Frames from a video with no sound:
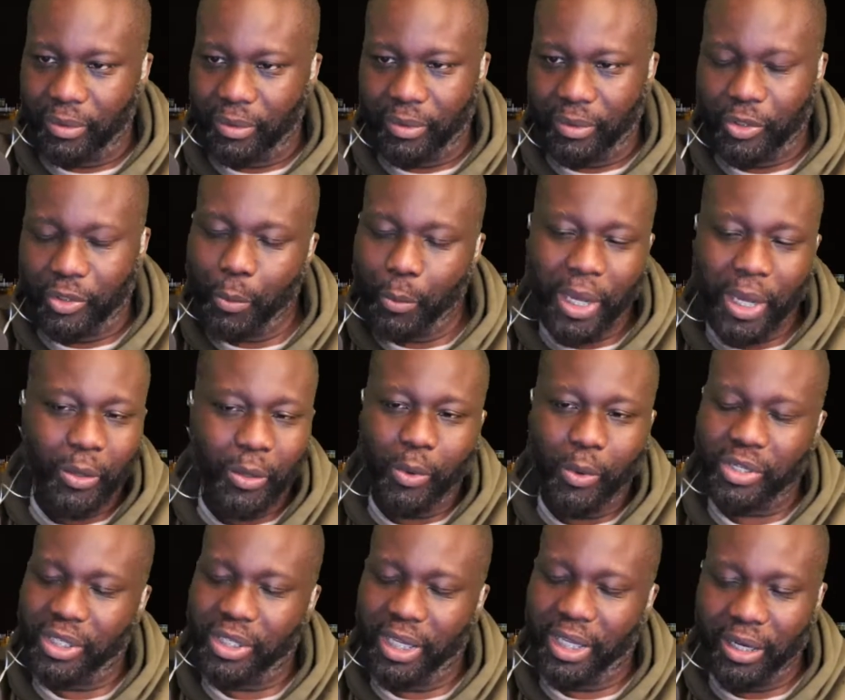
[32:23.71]
Nobody wants
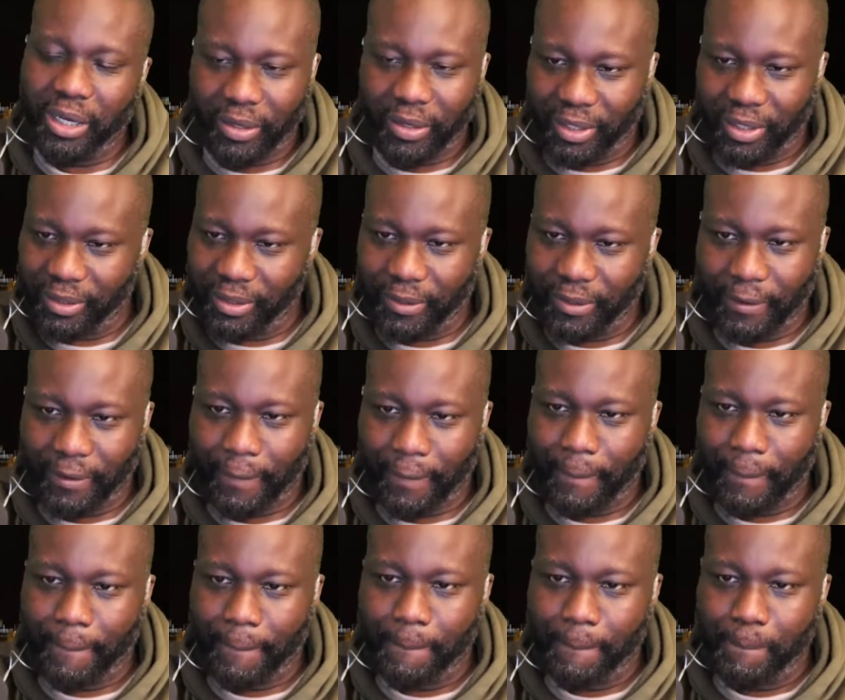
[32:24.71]
to hear it.
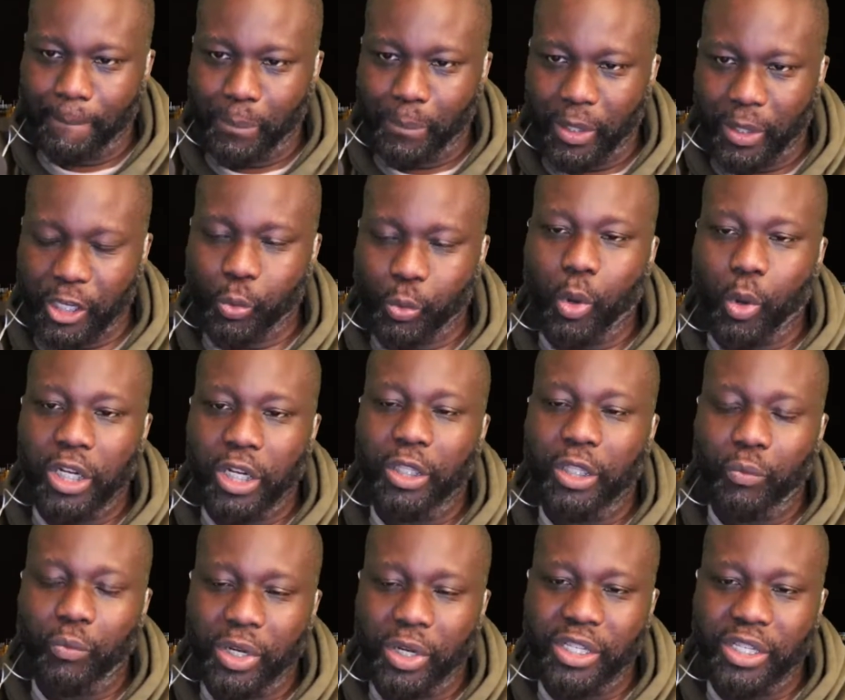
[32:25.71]
It's one of the
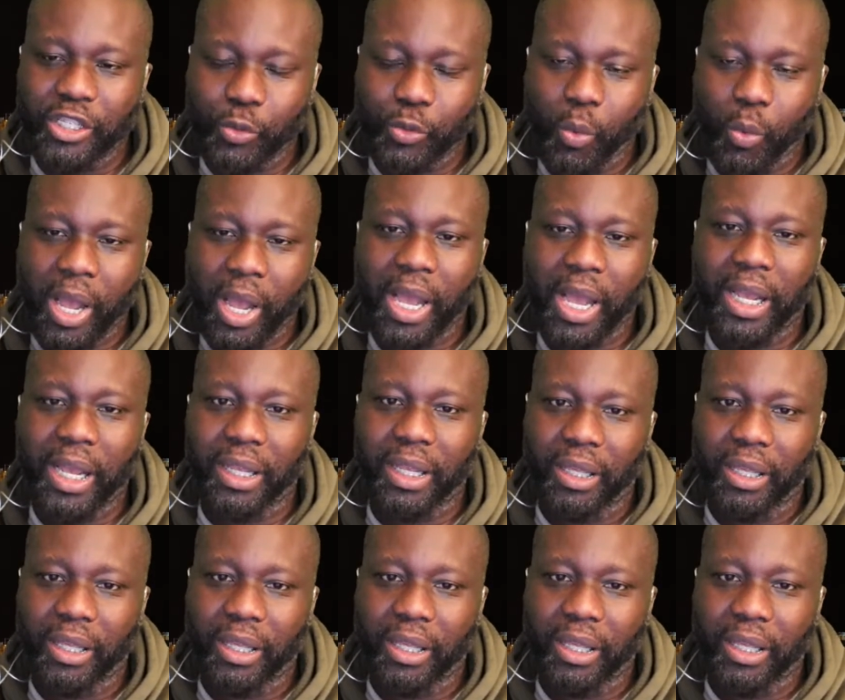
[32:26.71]
reasons why